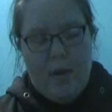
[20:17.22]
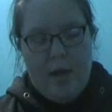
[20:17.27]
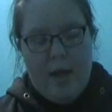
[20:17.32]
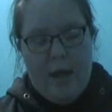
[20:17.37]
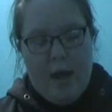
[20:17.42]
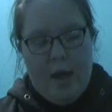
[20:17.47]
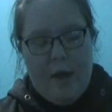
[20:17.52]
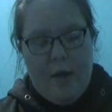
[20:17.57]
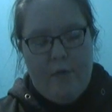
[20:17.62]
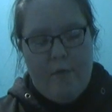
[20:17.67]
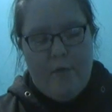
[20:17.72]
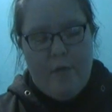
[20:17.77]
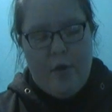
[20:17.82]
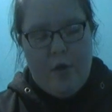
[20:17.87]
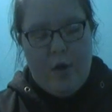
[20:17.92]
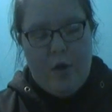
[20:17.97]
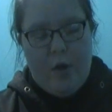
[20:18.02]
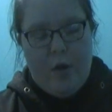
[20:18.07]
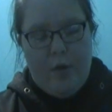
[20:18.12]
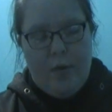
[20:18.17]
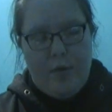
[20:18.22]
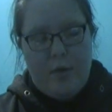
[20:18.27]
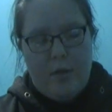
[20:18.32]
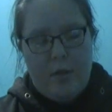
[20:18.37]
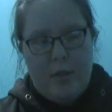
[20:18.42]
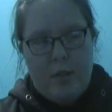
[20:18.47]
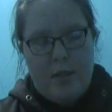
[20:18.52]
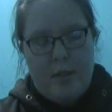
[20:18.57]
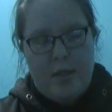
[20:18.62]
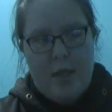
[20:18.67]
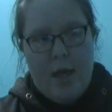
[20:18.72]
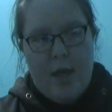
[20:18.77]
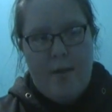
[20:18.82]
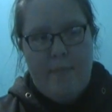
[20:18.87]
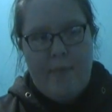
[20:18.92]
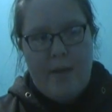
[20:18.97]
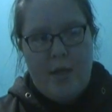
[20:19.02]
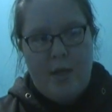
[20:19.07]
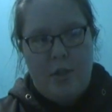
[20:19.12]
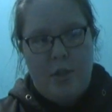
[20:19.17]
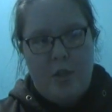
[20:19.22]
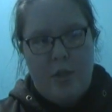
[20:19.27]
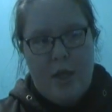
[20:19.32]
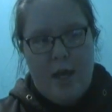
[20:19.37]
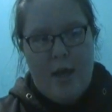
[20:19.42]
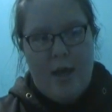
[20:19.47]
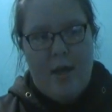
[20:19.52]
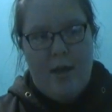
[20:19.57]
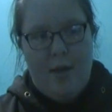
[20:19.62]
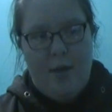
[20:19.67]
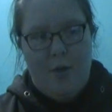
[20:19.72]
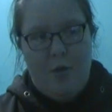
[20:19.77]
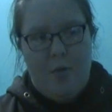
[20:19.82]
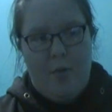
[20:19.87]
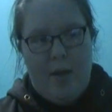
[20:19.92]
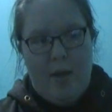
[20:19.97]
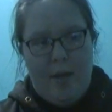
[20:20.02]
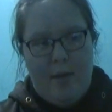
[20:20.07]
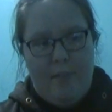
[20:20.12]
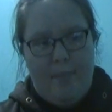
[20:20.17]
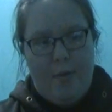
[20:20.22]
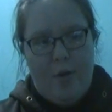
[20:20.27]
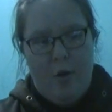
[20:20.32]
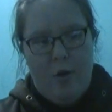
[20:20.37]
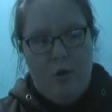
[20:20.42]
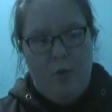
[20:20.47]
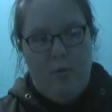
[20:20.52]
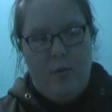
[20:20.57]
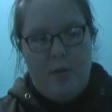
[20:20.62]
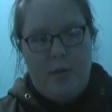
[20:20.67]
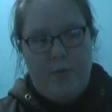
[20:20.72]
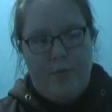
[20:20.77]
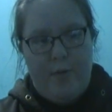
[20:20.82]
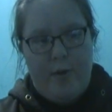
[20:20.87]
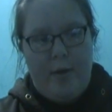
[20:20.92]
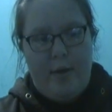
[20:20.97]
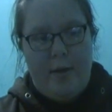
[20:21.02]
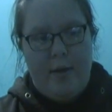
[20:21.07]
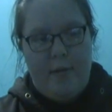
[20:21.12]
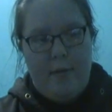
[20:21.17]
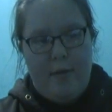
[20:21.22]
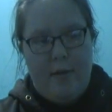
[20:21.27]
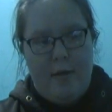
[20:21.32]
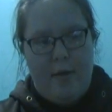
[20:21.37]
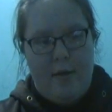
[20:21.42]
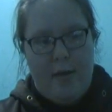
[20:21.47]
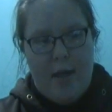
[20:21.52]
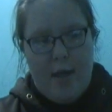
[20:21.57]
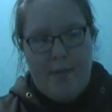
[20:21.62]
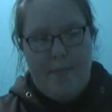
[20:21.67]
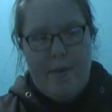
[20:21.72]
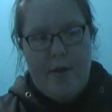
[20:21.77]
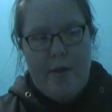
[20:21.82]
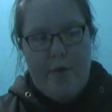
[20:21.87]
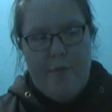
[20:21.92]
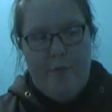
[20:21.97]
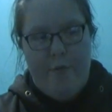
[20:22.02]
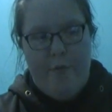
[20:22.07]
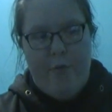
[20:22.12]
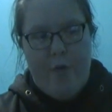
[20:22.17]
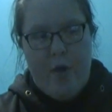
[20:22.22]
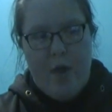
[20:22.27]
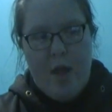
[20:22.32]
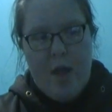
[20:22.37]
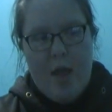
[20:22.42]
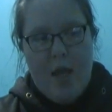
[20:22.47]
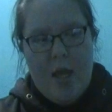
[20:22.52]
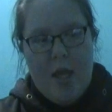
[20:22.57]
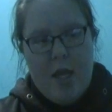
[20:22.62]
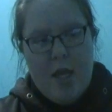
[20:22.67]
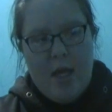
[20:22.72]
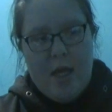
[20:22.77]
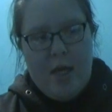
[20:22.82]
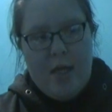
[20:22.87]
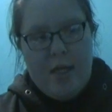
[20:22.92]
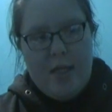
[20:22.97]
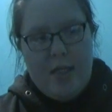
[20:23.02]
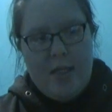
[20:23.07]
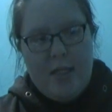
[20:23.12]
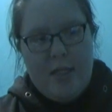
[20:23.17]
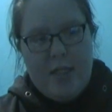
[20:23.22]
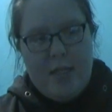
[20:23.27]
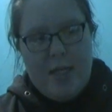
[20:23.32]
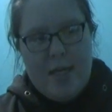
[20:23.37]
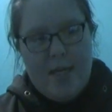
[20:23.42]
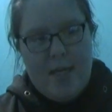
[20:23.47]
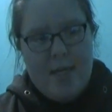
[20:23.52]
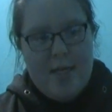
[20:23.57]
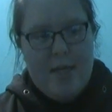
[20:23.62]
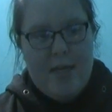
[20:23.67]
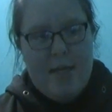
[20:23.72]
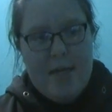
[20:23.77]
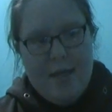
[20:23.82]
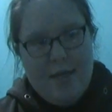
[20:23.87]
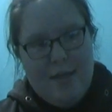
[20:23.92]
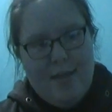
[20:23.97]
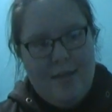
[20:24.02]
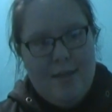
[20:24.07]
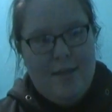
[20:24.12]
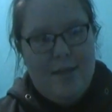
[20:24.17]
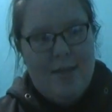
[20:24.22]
we have the Sky Mage guy, who I always forget the name of. Yay.